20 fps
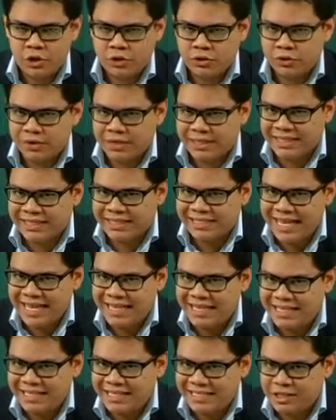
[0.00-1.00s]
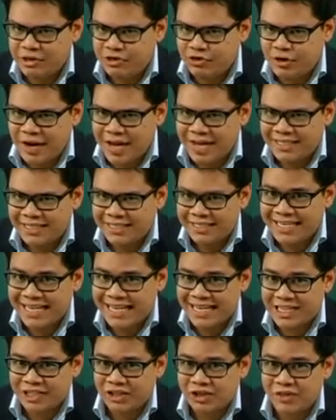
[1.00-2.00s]
So the sender's address
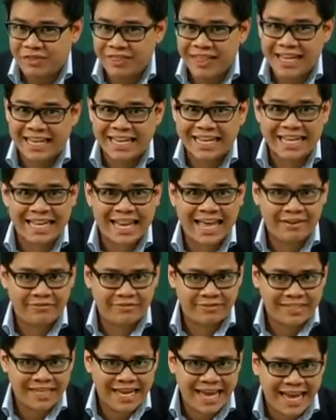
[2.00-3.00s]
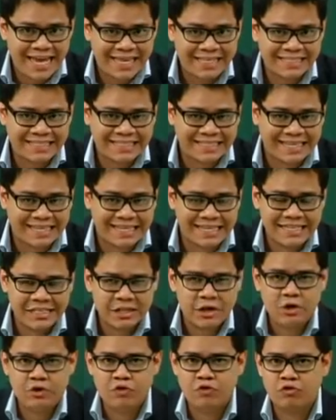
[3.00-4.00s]
is on the left-hand side,
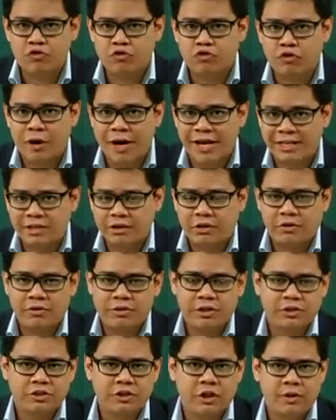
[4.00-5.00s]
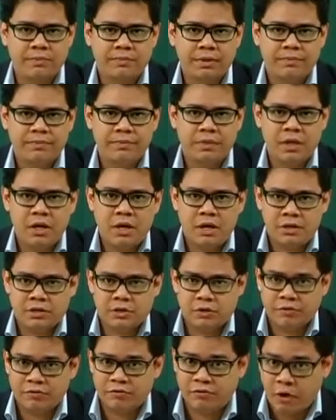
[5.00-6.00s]
right on the top.
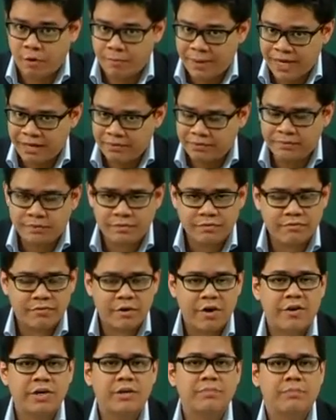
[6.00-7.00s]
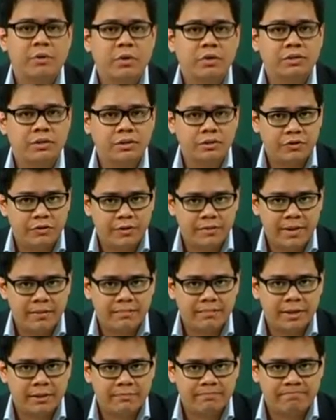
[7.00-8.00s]
So format, very important to
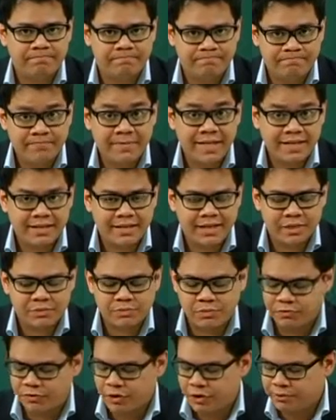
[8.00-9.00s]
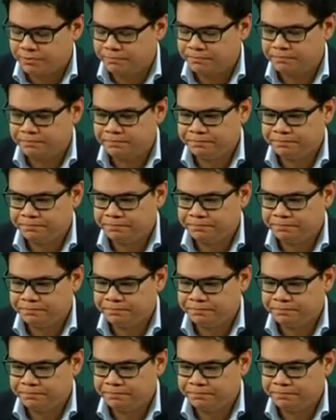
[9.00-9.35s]
remember. Let's move on.